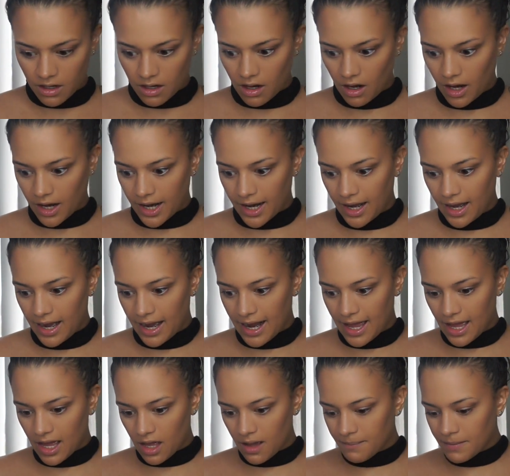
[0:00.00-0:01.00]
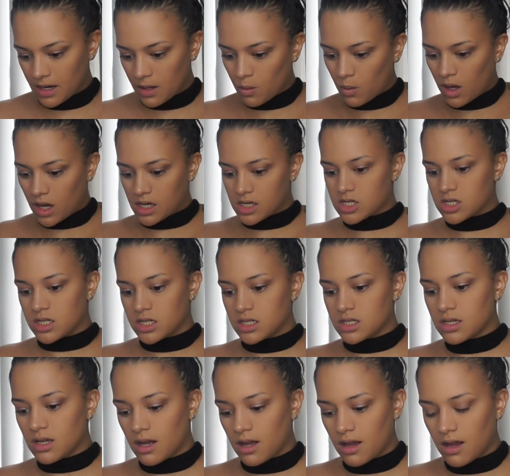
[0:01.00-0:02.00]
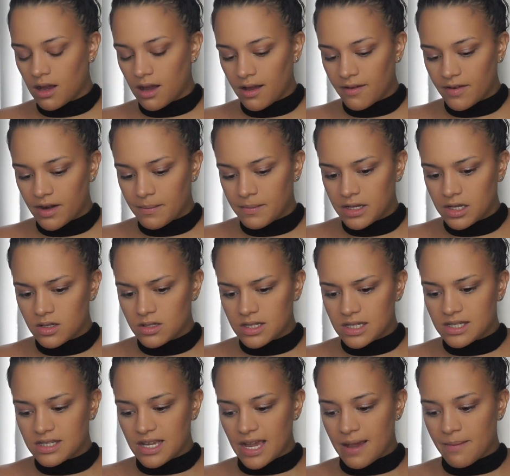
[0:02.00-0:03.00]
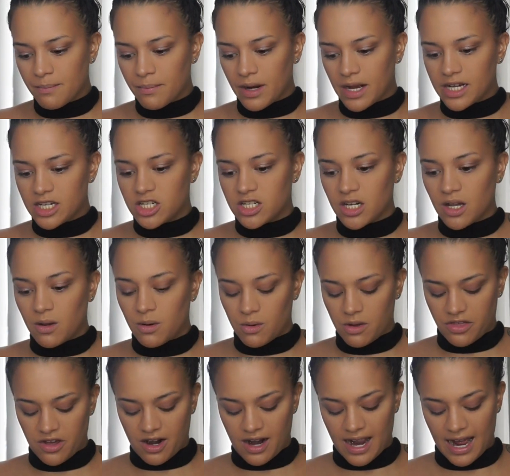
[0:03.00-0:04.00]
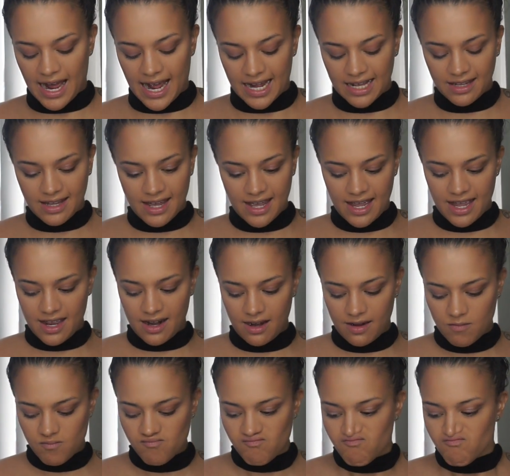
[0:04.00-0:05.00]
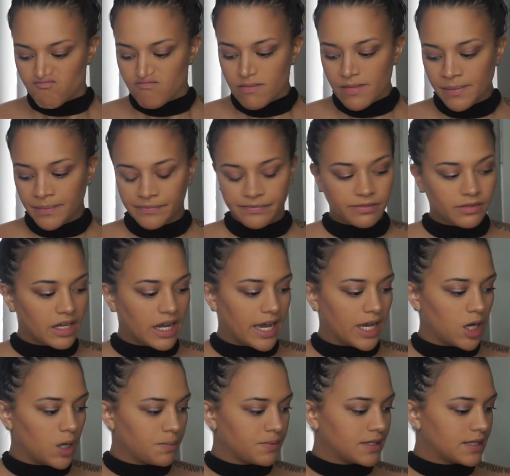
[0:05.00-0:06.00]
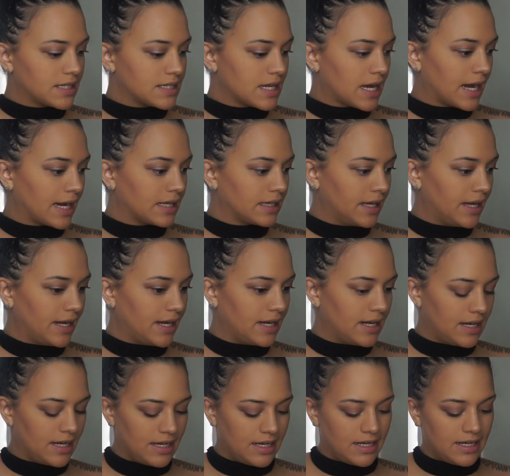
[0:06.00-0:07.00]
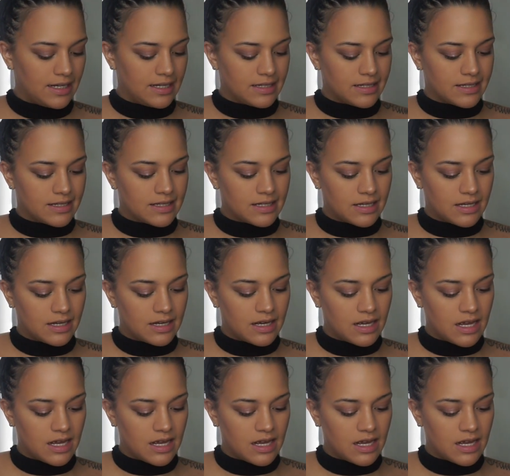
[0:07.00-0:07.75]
Alright, now I'm gonna wash this off and I'm gonna use the same brush to go in with our highlight. I hope that this highlight is